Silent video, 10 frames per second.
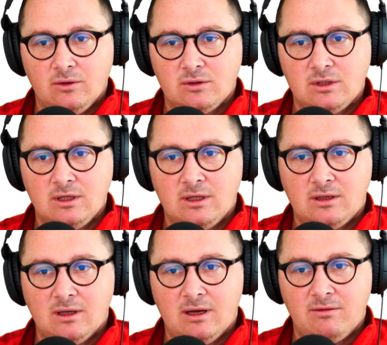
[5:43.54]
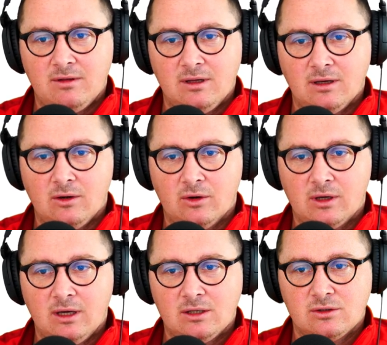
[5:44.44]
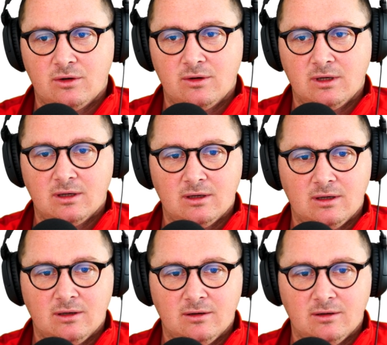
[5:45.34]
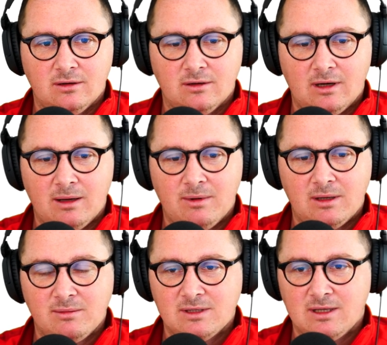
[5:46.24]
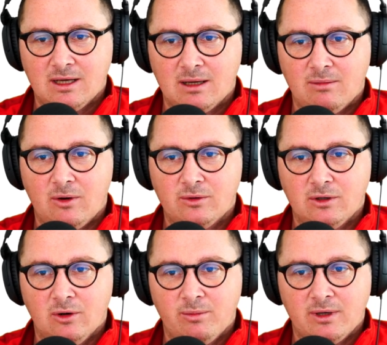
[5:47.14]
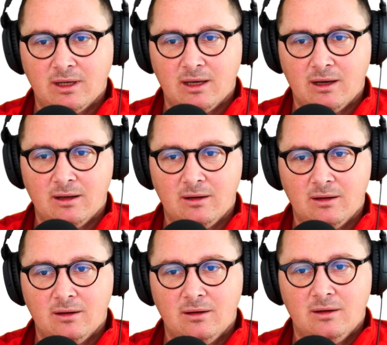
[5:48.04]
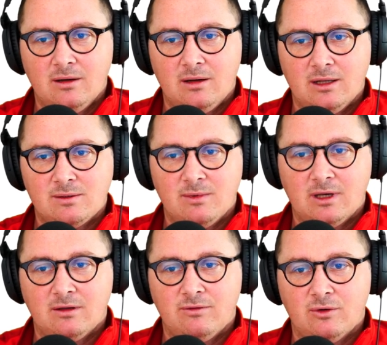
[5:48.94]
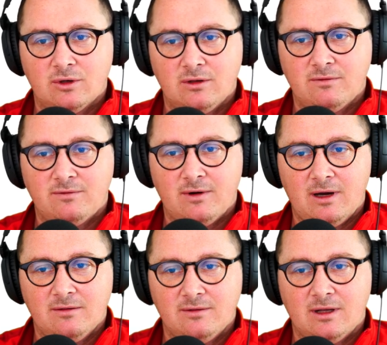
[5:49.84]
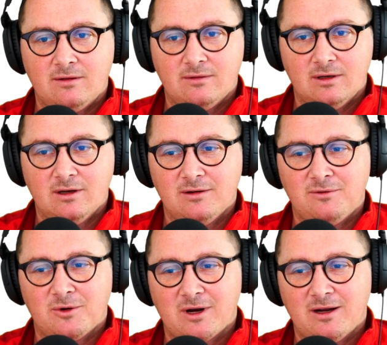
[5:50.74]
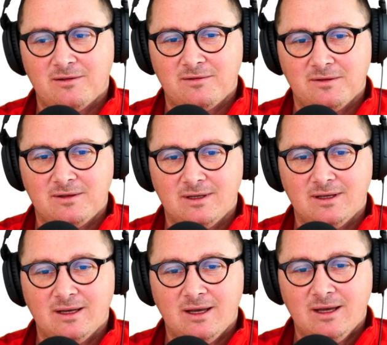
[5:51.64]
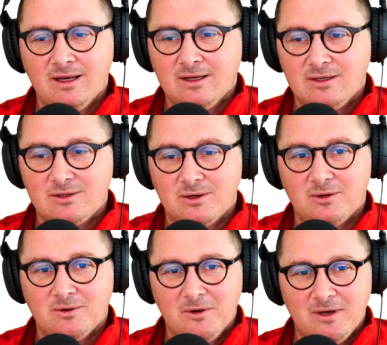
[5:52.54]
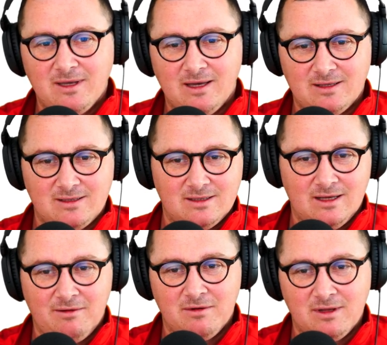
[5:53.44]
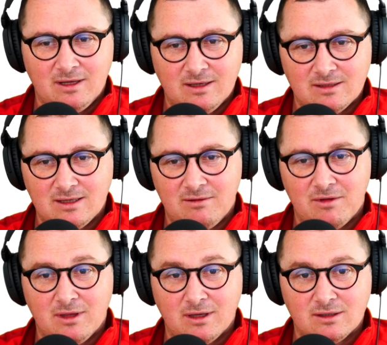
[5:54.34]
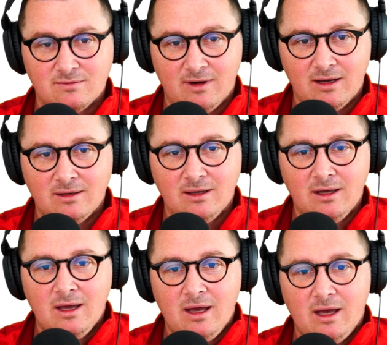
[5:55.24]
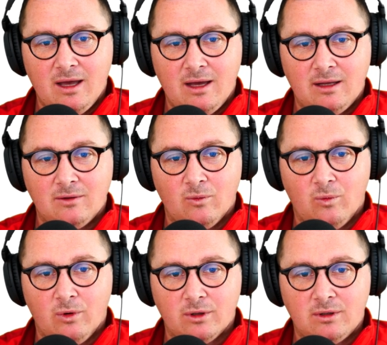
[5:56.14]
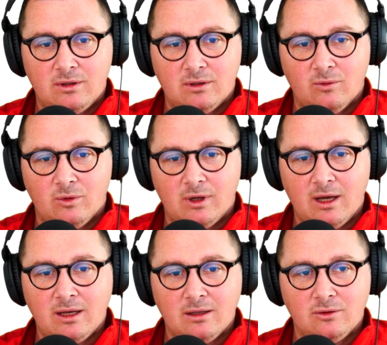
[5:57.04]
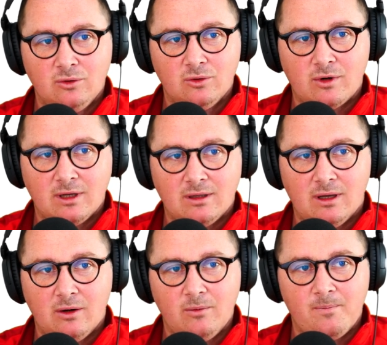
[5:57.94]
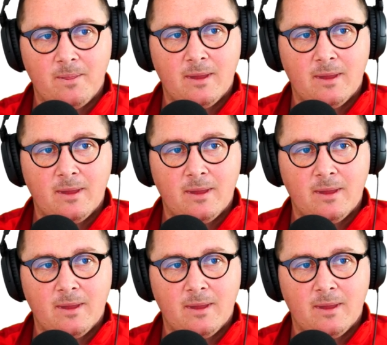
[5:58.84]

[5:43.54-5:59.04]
You see that everything, okay, sorry, uh, I made a mistake about the opening angle. Let's make it forty-five, not four hundred fifty. So yes, everything is everything is fine. And what what I can do right now